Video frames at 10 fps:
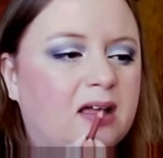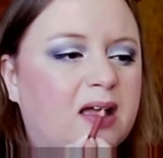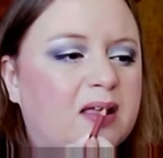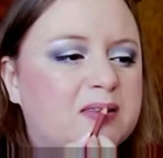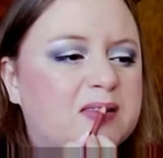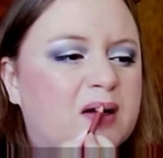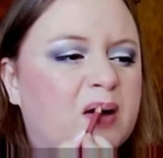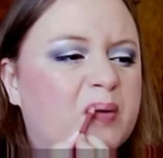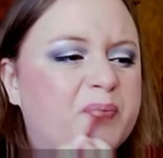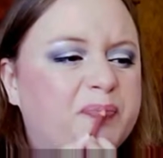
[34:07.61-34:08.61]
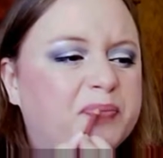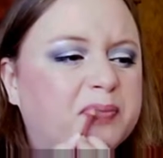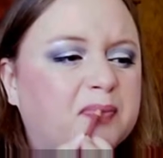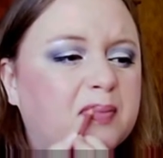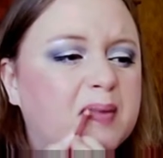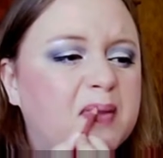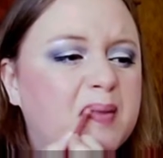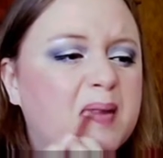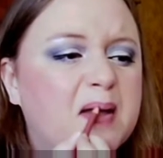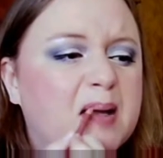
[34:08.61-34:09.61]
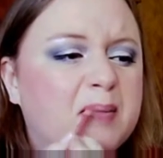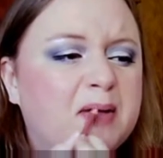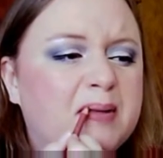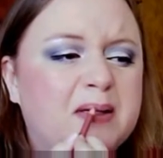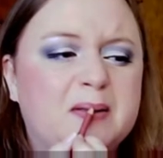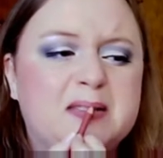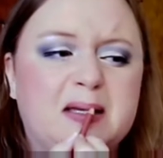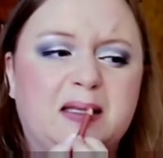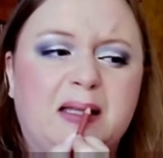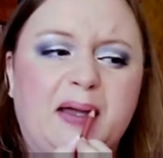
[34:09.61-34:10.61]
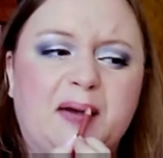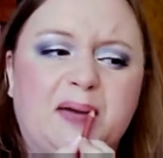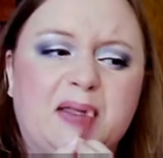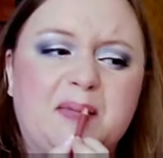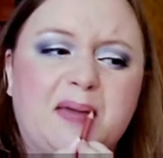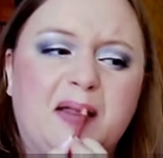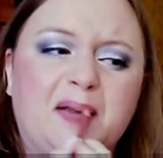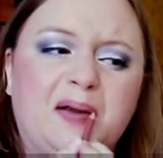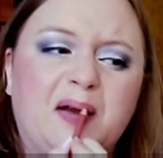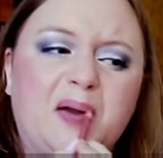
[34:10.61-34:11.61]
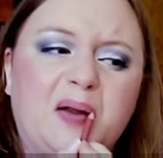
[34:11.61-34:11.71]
and so I'm going to be using a lighter lip color